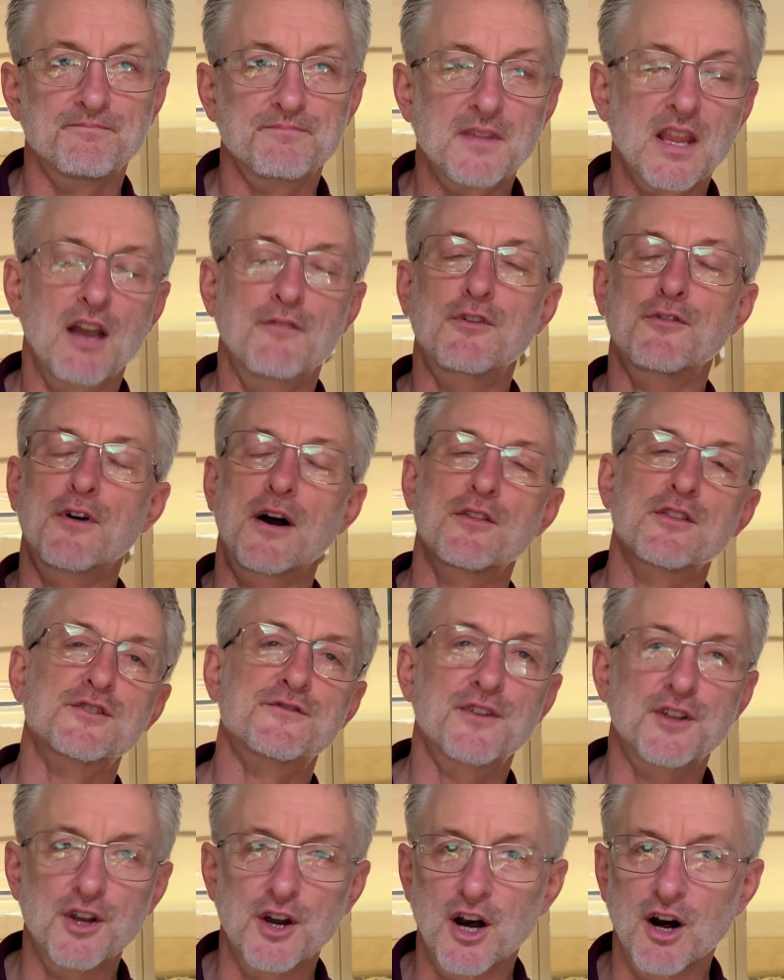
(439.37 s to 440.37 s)
If you found this
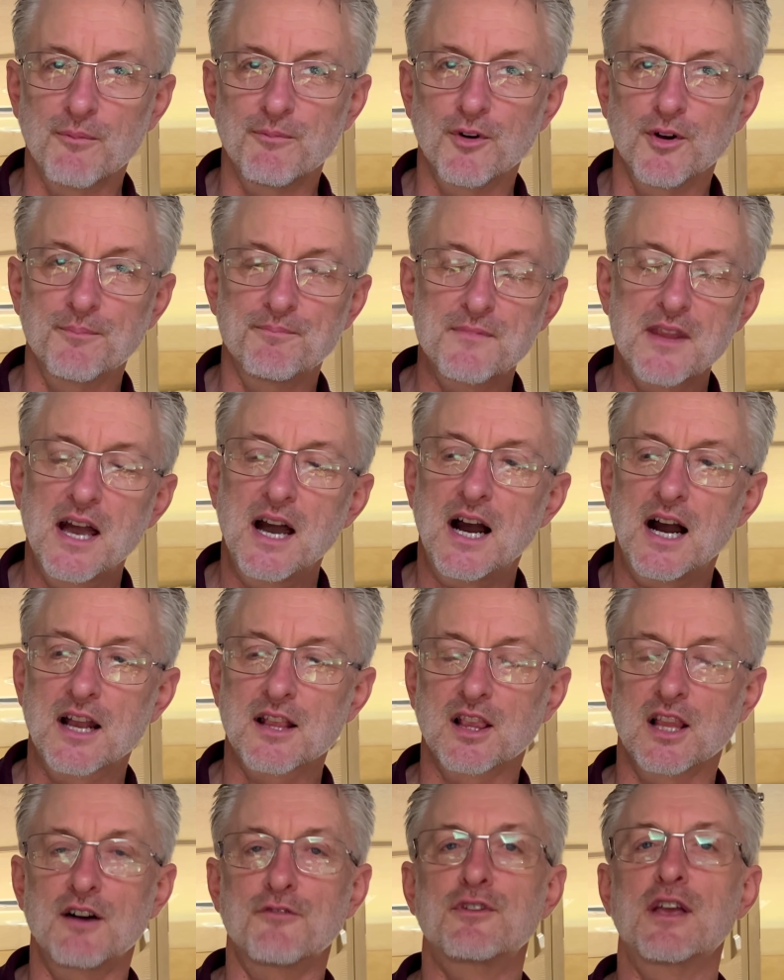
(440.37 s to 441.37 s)
video helpful, I'd
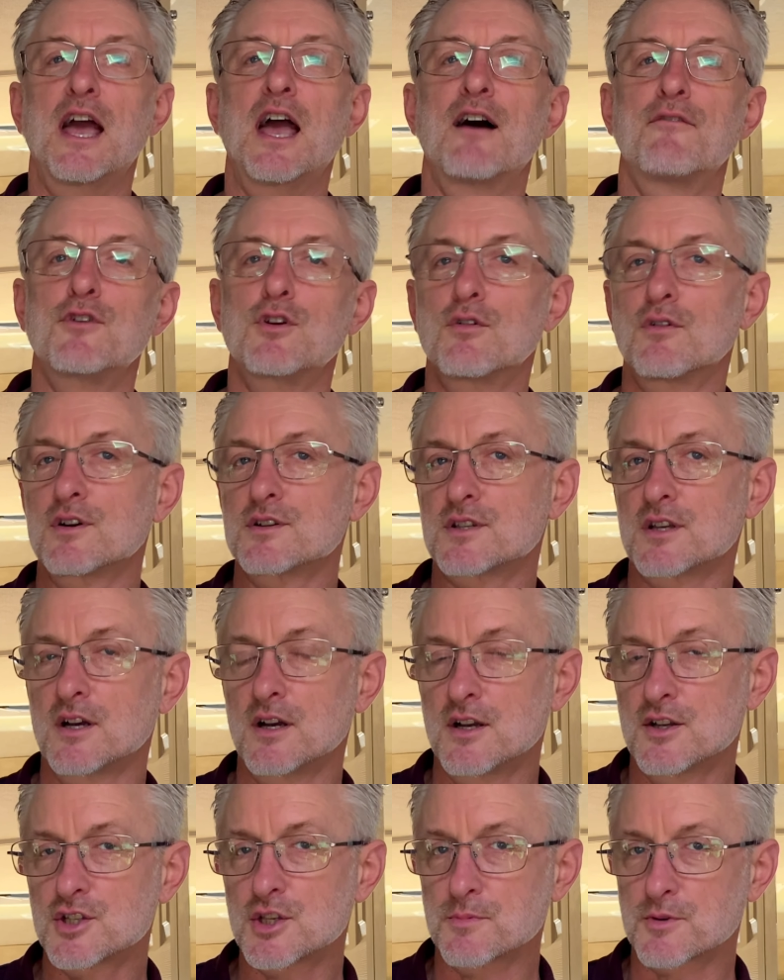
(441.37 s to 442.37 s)
love to have you as a
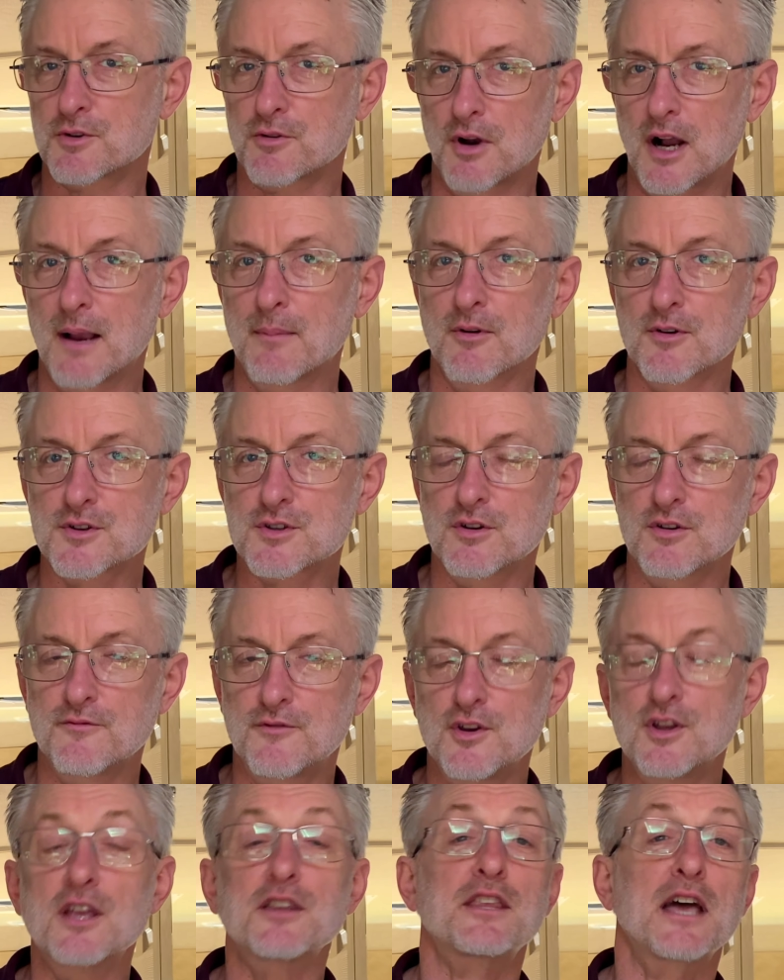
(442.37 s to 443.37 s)
subscriber. So if
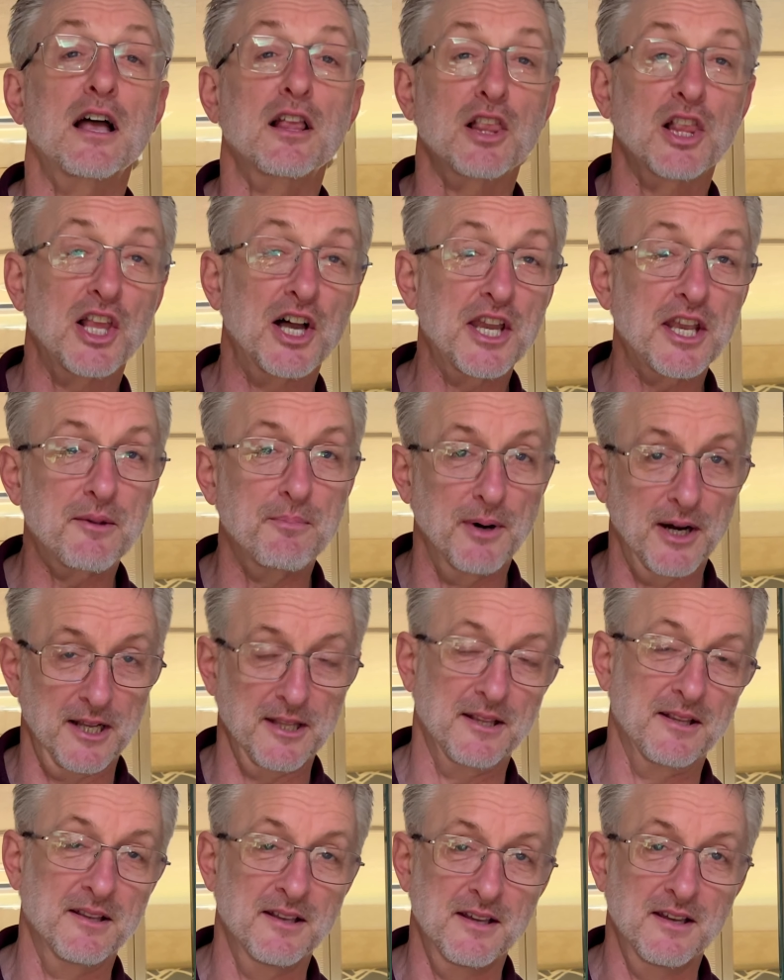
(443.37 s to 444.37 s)
you hit that like
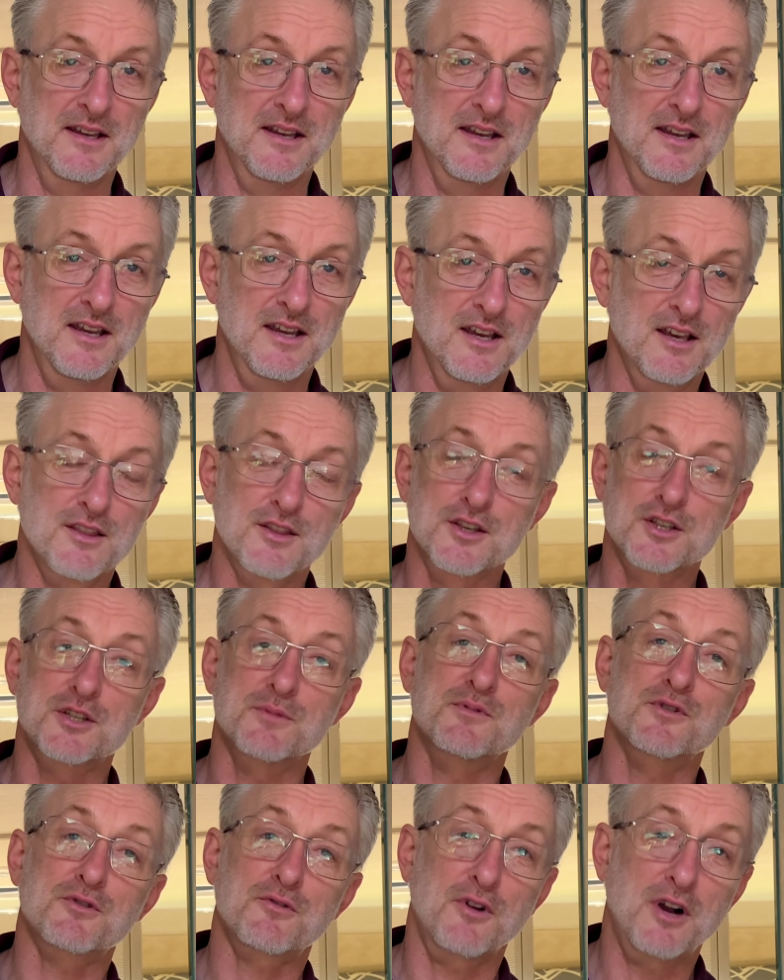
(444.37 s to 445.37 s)
button, the
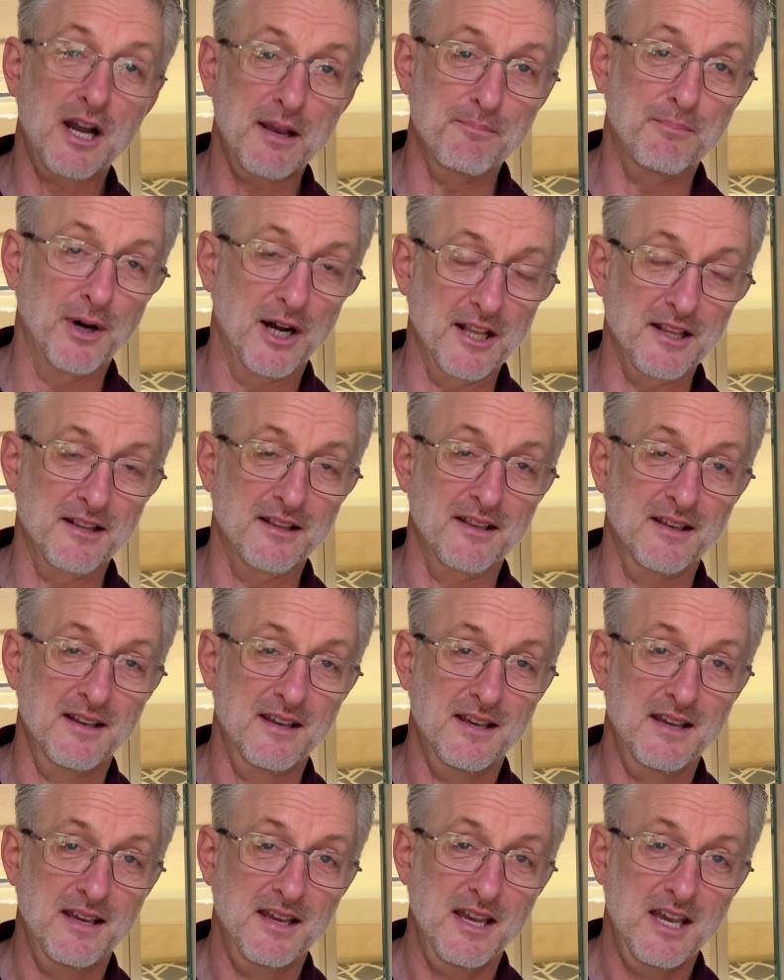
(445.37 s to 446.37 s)
subscribe button,
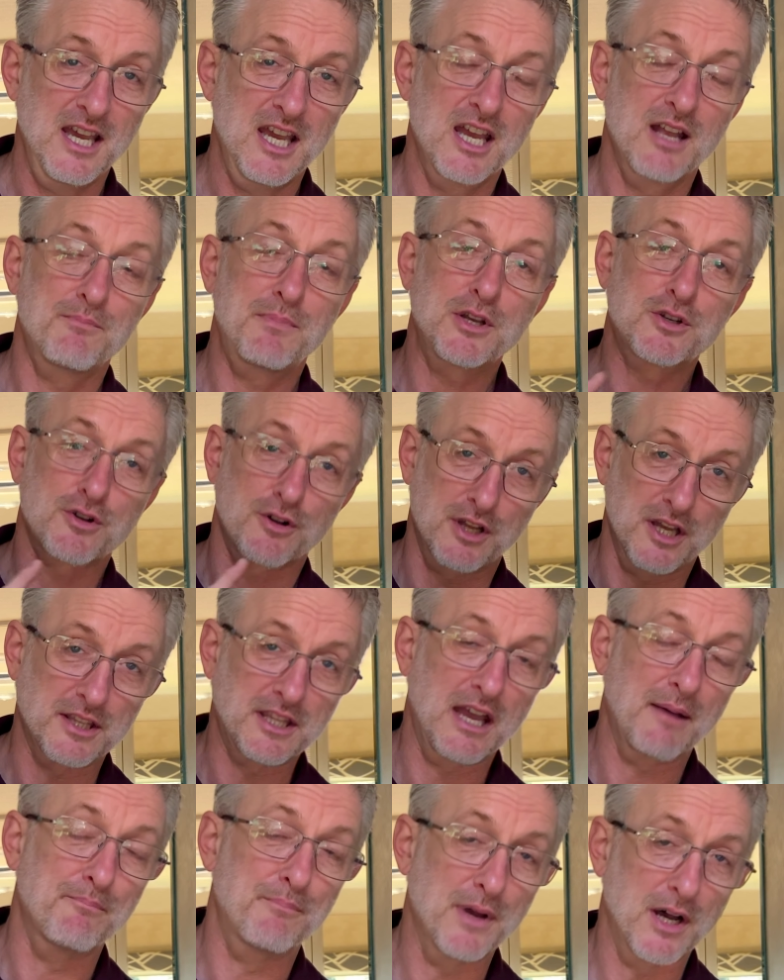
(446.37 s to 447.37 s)
and be sure to hit
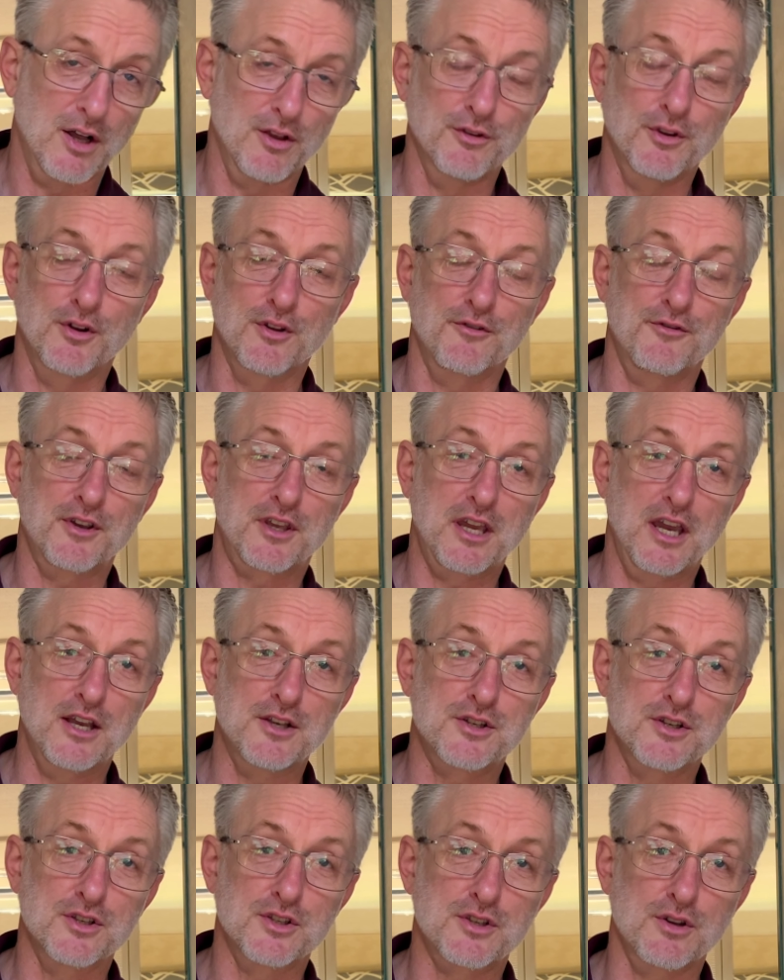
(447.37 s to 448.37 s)
that bell
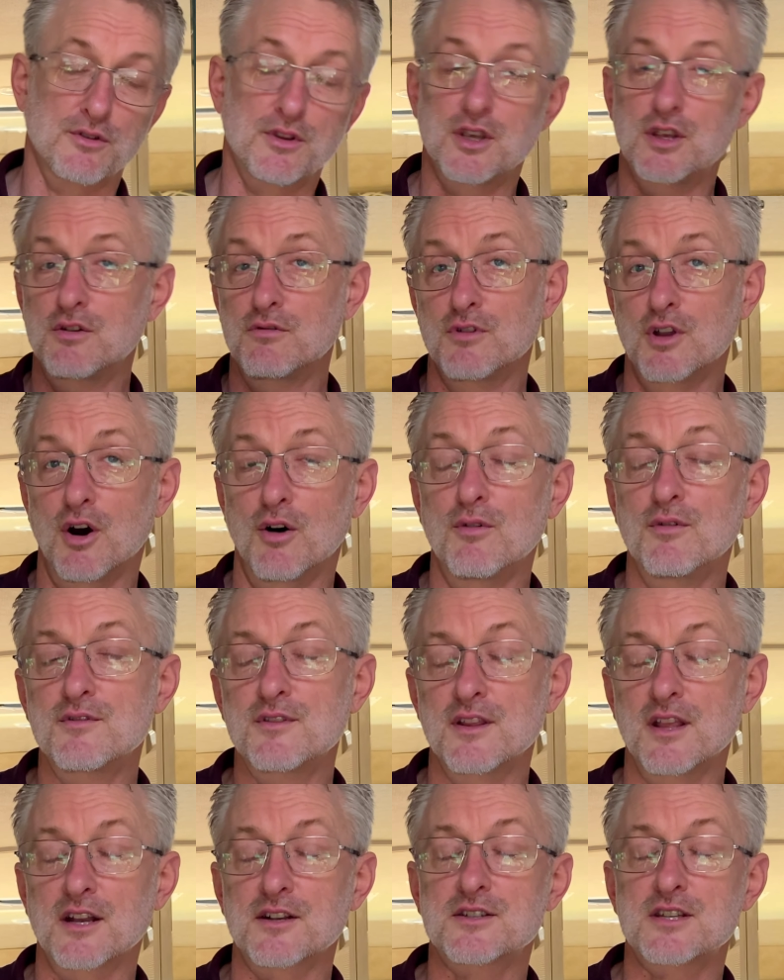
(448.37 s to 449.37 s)
notification so that you know the
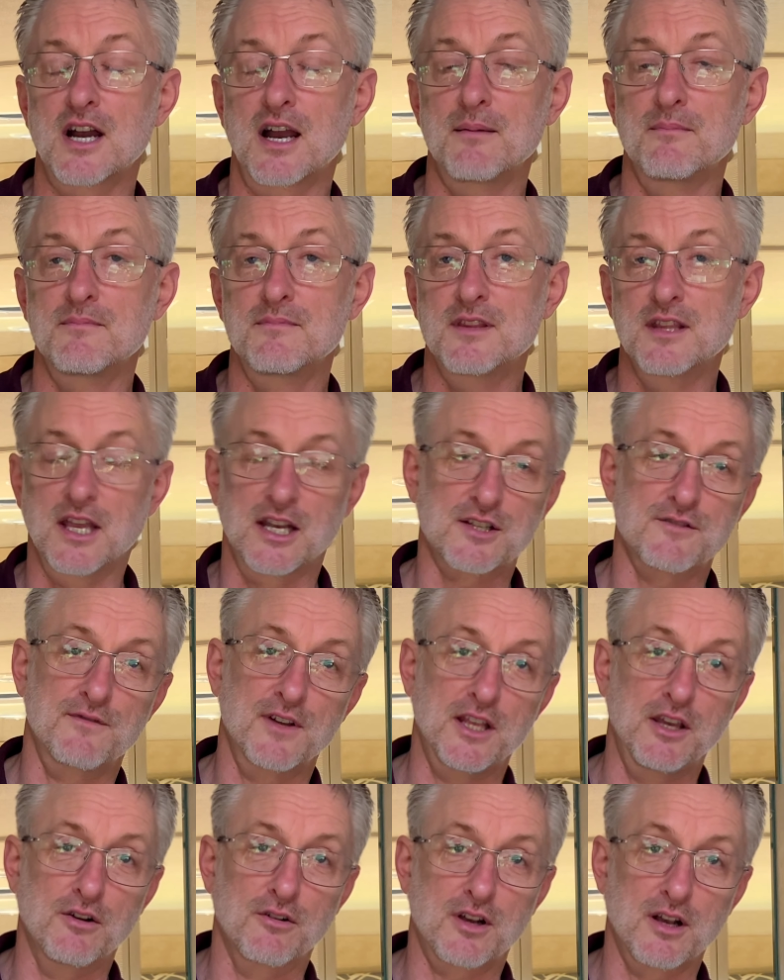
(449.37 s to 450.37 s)
next time the next
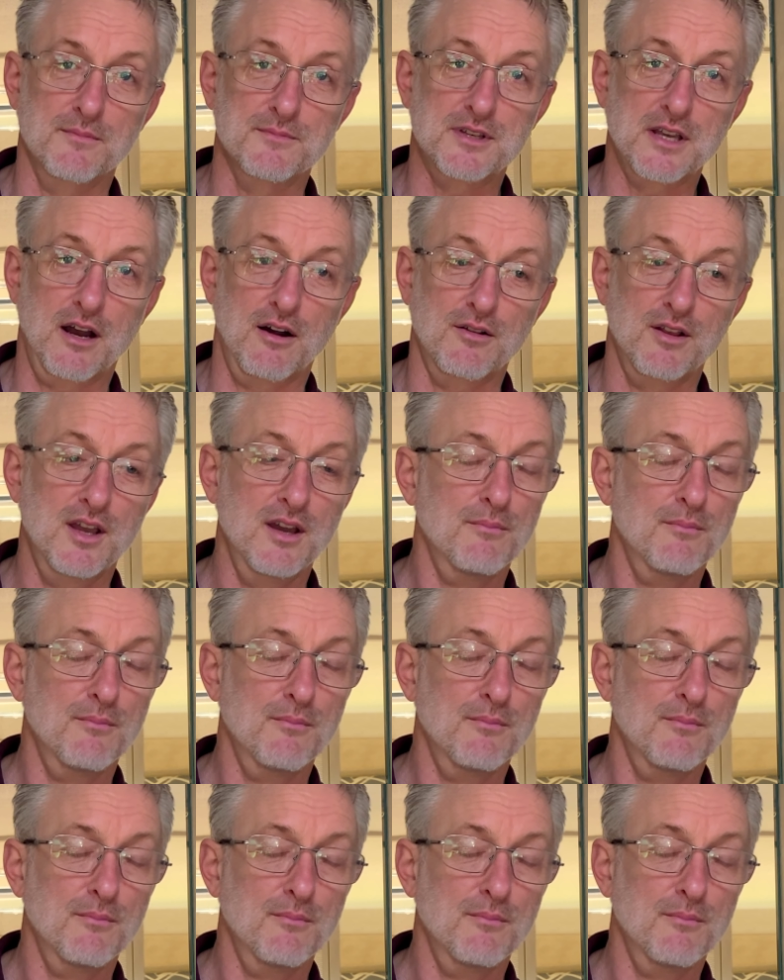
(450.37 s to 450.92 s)
video comes out.